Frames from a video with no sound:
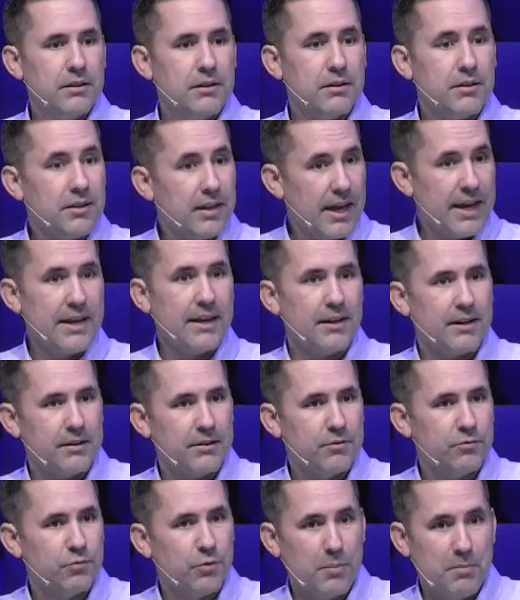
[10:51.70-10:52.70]
Leah.
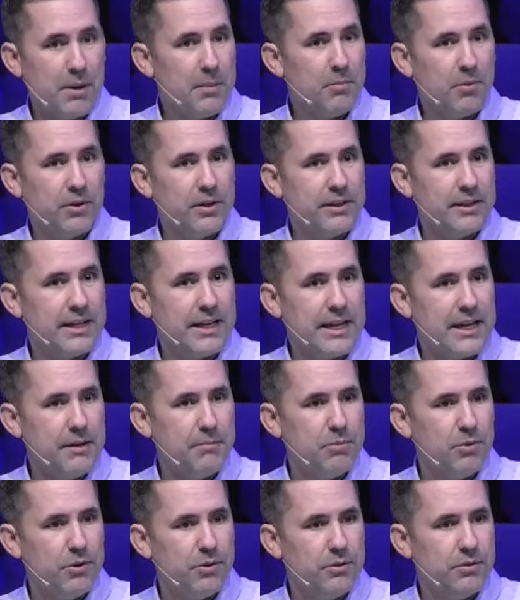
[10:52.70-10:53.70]
Remember in the
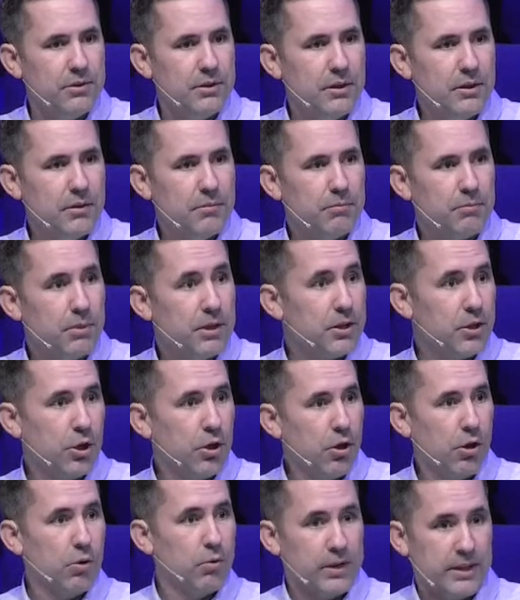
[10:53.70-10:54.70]
Hebrew, but
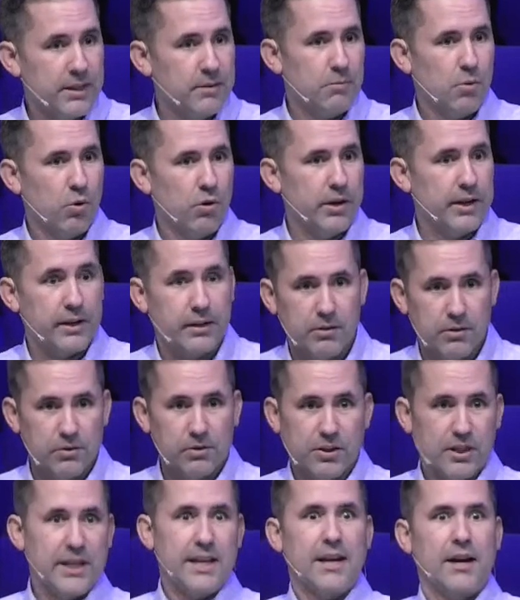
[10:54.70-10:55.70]
lo, in the morning,
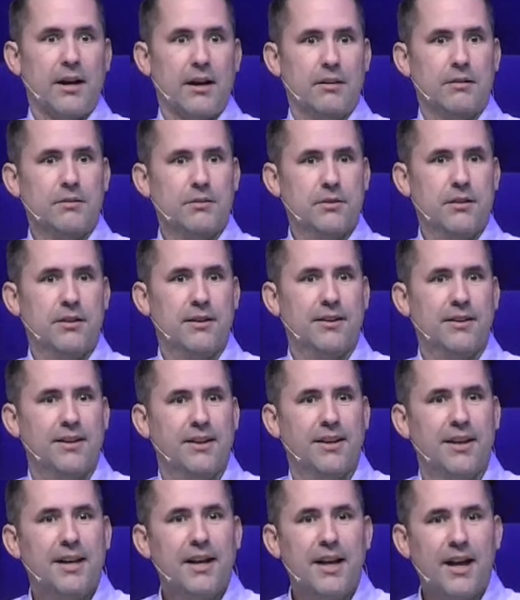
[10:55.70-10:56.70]
Leah.
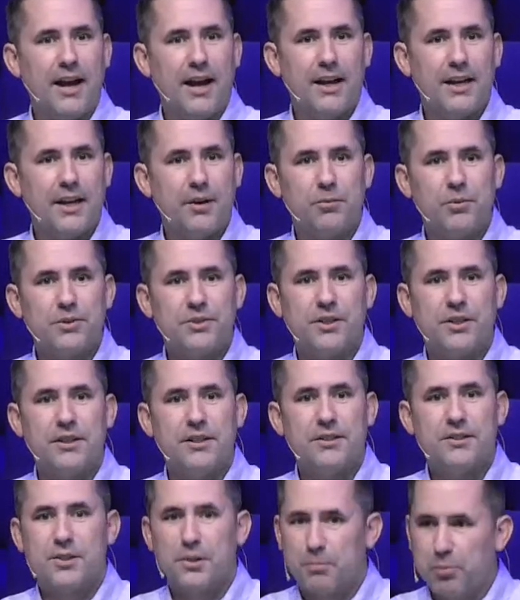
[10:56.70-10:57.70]
It was a
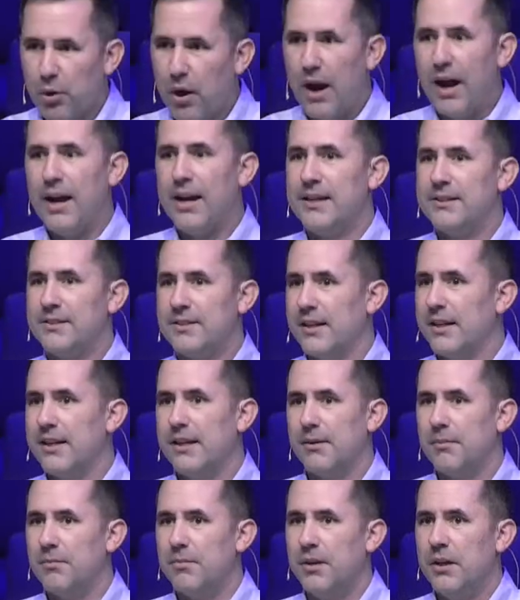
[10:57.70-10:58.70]
surprise to
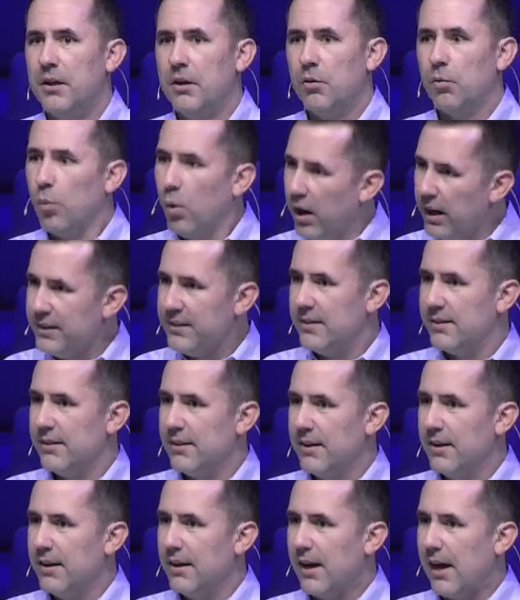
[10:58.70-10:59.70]
him. What?
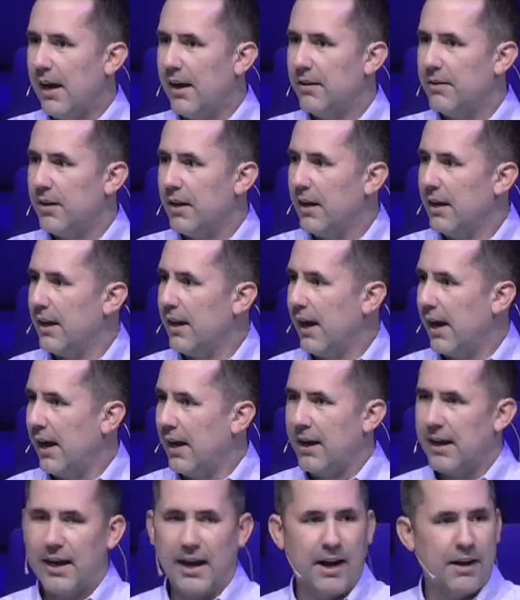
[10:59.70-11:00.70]

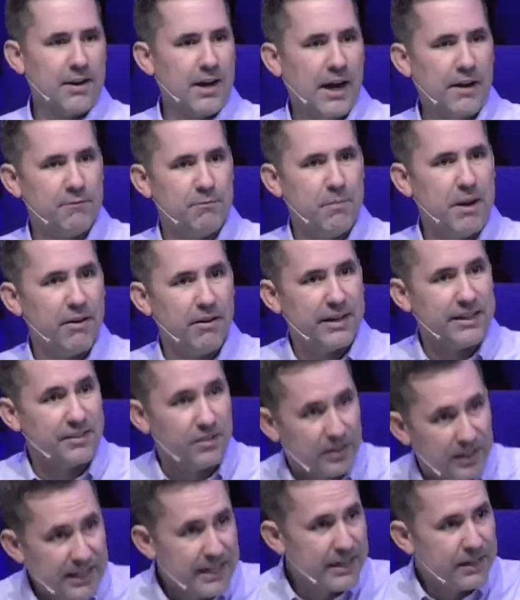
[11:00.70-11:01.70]
I've married
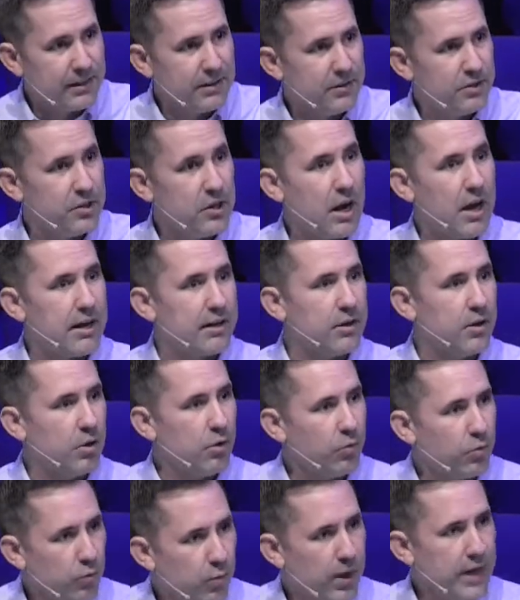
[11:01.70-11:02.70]
Leah, not
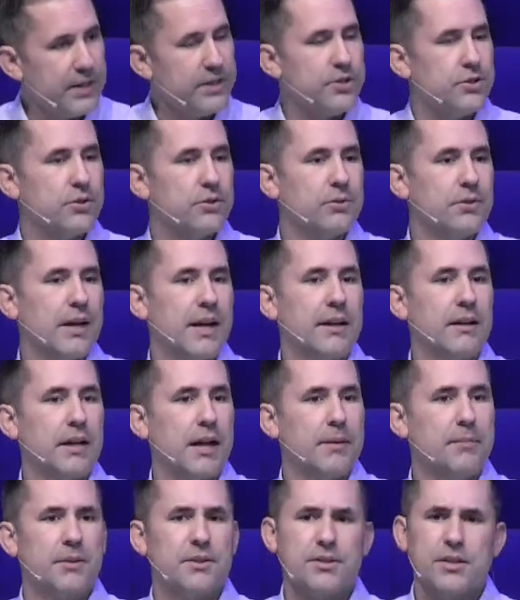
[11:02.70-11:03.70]
Rachel. And Laban